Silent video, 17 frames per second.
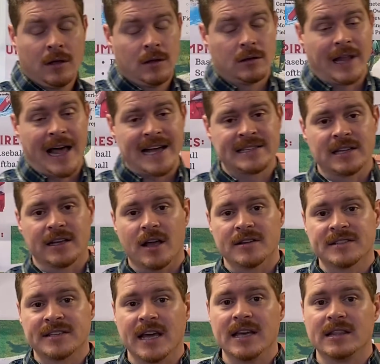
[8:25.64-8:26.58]
Lastly, I'll
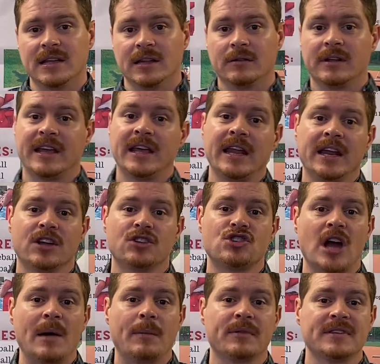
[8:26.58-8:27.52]
say that getting a
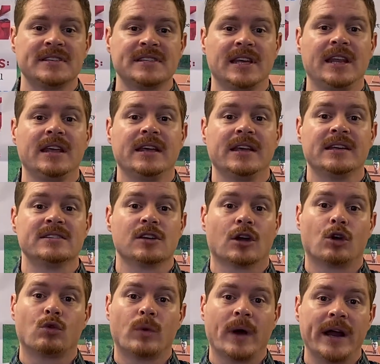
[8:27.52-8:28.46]
job with the city is a
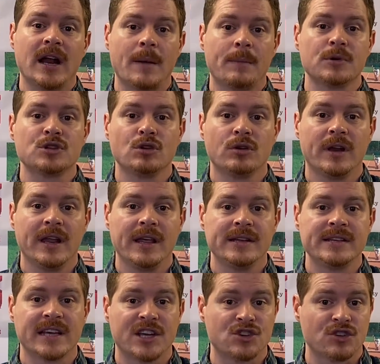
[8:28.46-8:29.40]
great opportunity
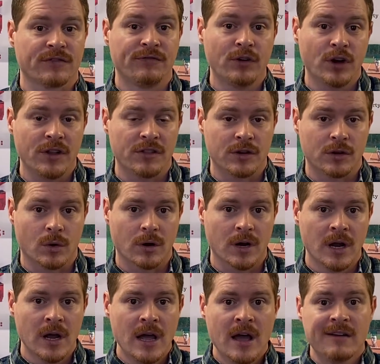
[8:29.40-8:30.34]
to get your foot in the
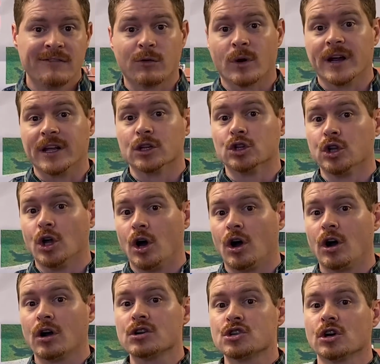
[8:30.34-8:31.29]
door for a
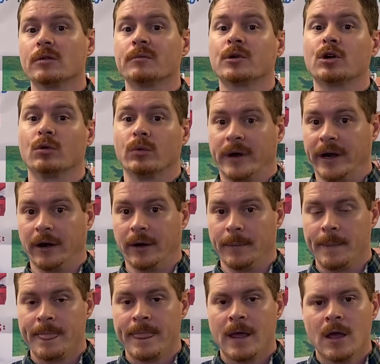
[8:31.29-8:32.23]
long-term career.
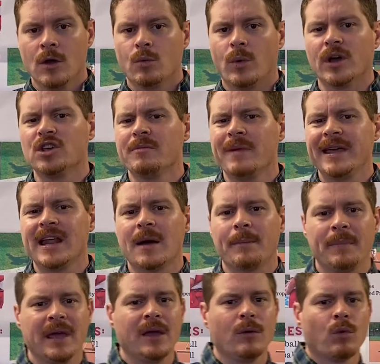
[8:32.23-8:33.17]
While you may not
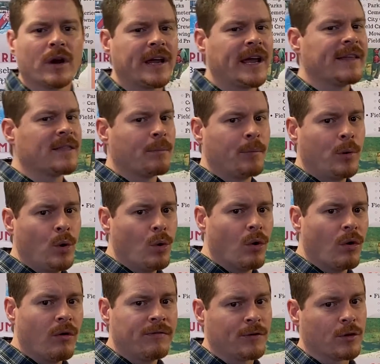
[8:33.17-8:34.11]
be working at the
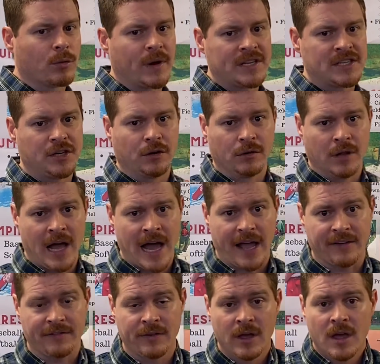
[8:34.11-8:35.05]
pool for the rest of your
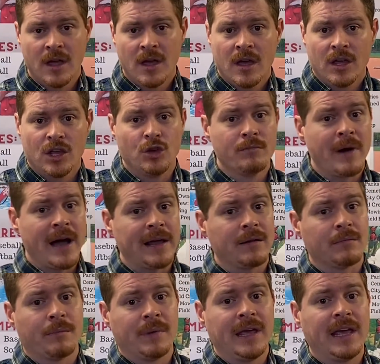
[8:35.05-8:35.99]
life, you
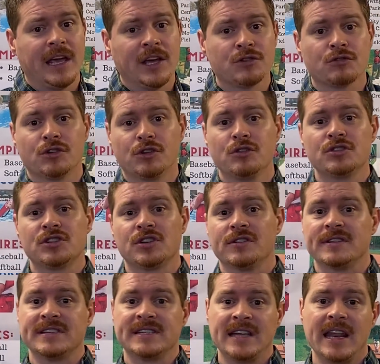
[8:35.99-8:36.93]
might be introduced to
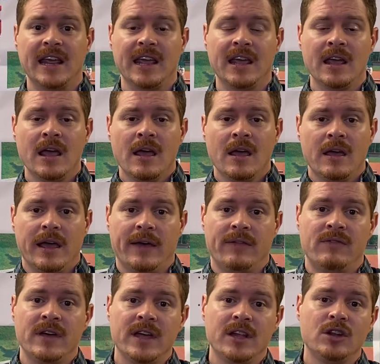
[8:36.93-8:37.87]
the city,
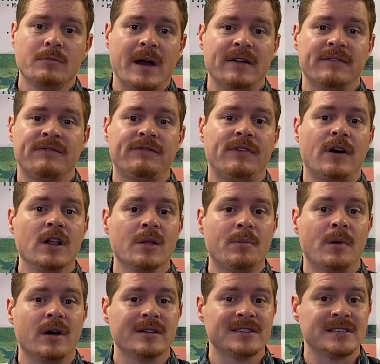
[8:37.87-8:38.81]
and then you might fall
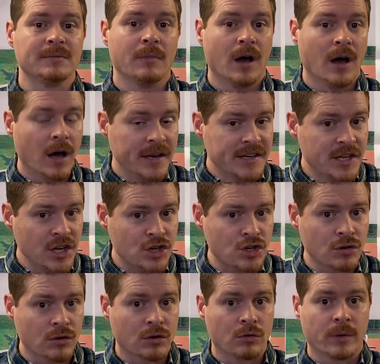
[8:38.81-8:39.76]
upon some
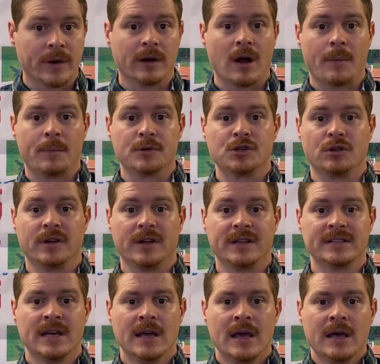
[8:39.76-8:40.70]
additional career
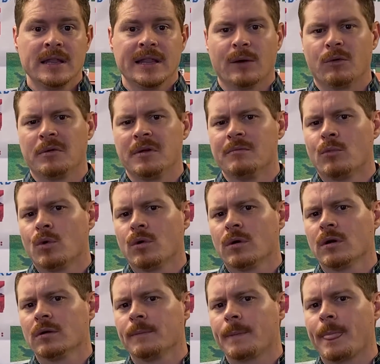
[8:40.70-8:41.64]
opportunities that would be
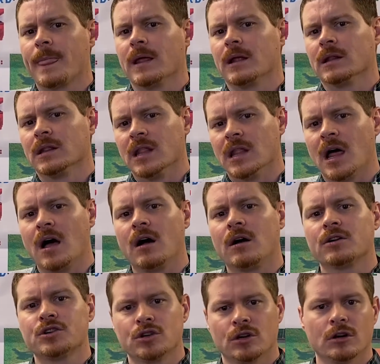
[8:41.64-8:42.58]
more
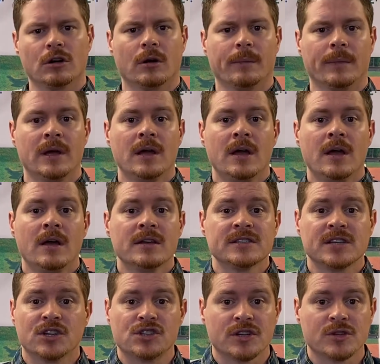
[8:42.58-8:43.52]
long-term,
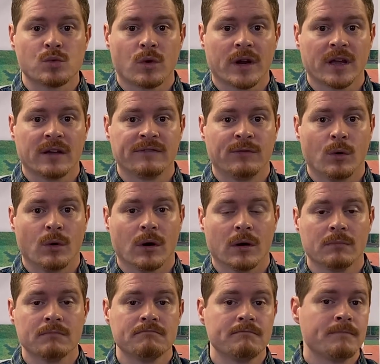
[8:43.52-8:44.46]
such as working
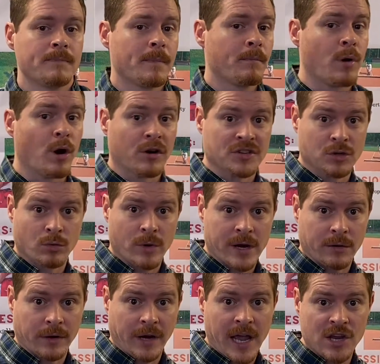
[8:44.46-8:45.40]
for Parks and
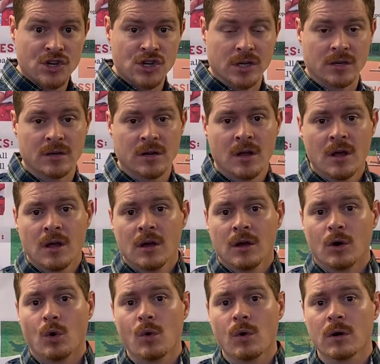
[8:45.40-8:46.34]
Recreation,
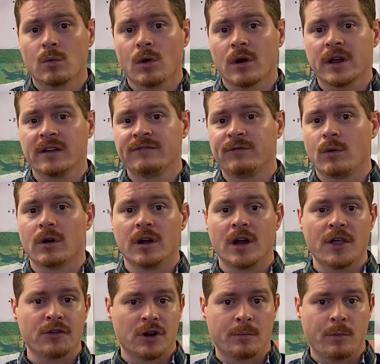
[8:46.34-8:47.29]
or working for
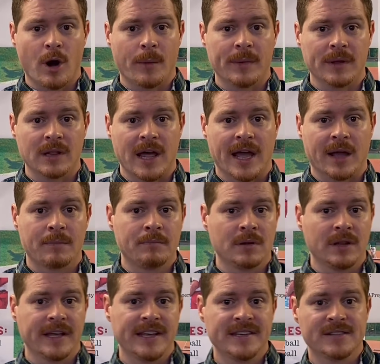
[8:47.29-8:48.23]
another department like
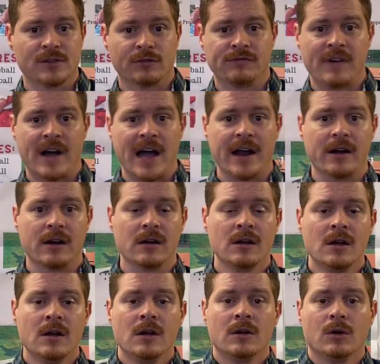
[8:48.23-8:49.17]
police or fire,
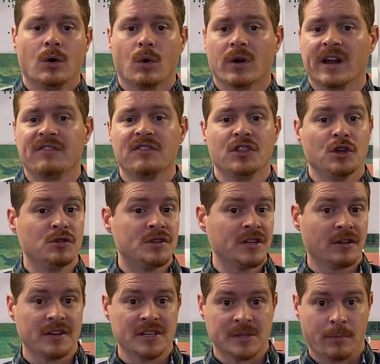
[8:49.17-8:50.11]
or even the
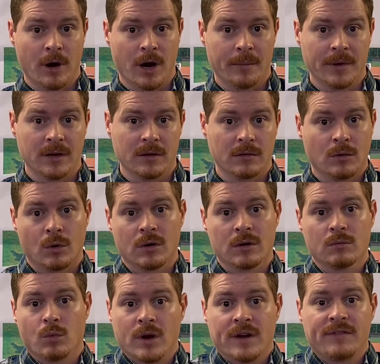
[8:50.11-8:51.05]
utilities department,
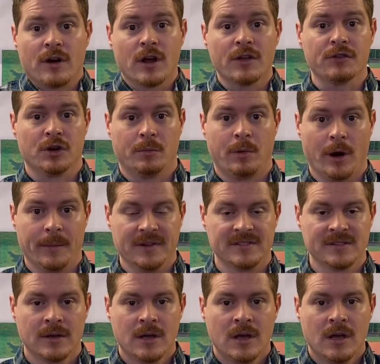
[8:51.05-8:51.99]
or one of our other
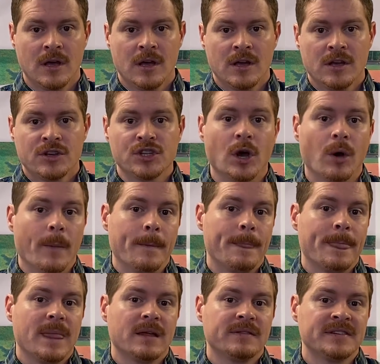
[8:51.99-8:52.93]
departments. So
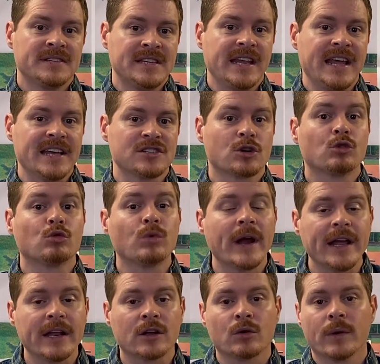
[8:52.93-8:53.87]
the city has
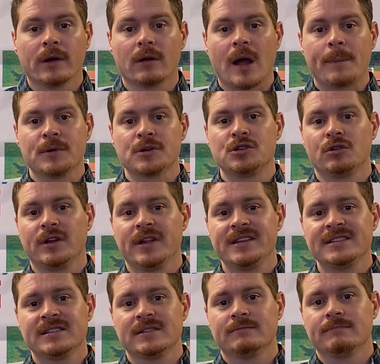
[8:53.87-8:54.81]
great career
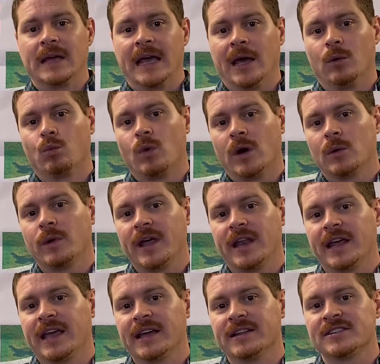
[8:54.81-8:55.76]
opportunities, and one way
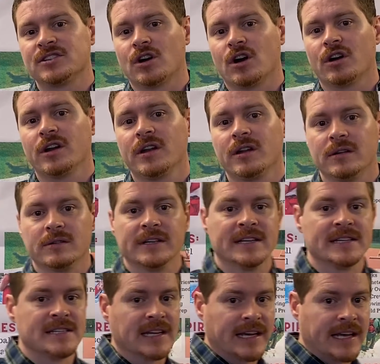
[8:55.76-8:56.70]
to get started
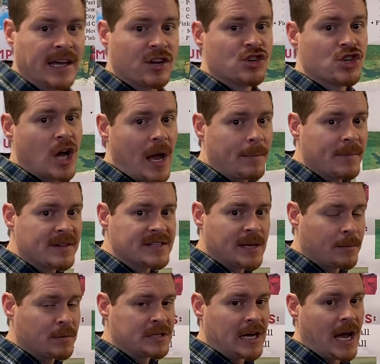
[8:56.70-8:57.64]
is to get a job in the
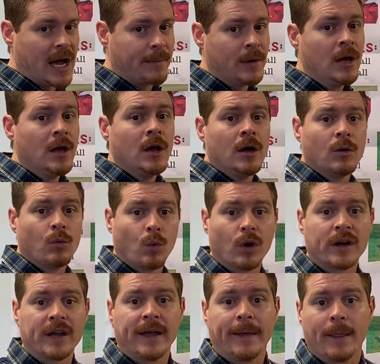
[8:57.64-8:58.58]
summertime
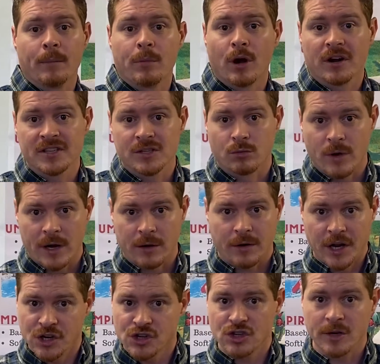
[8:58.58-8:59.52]
working in the Parks and
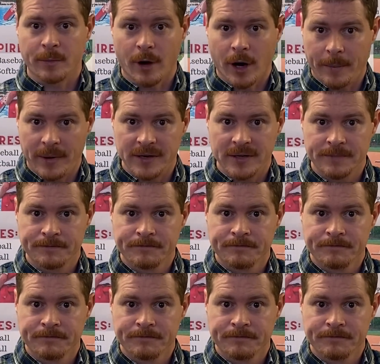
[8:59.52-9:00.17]
Recreation department.